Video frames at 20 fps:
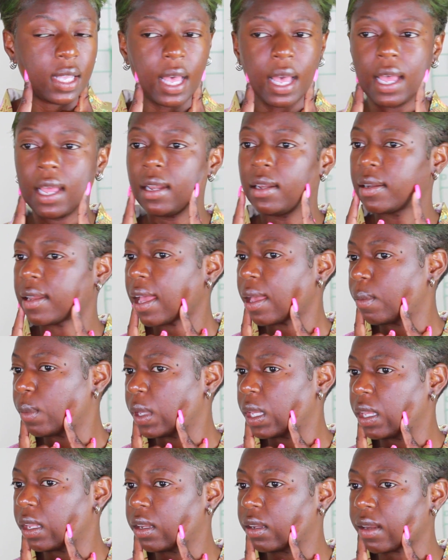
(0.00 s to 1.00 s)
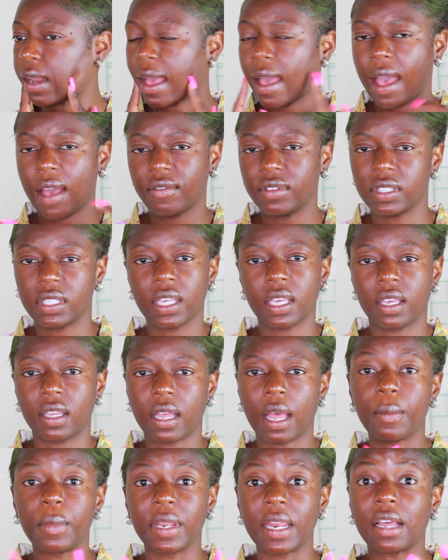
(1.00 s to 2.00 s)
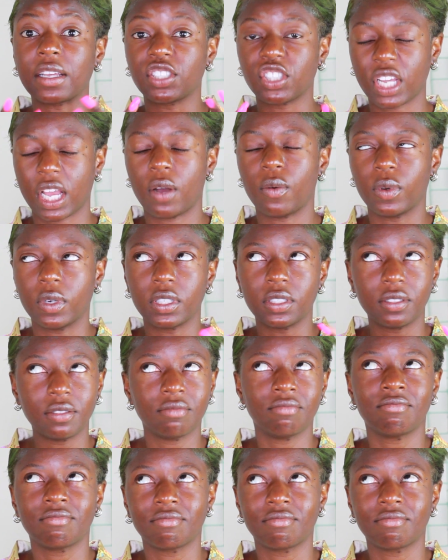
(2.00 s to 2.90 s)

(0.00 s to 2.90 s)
and I mean, I showered.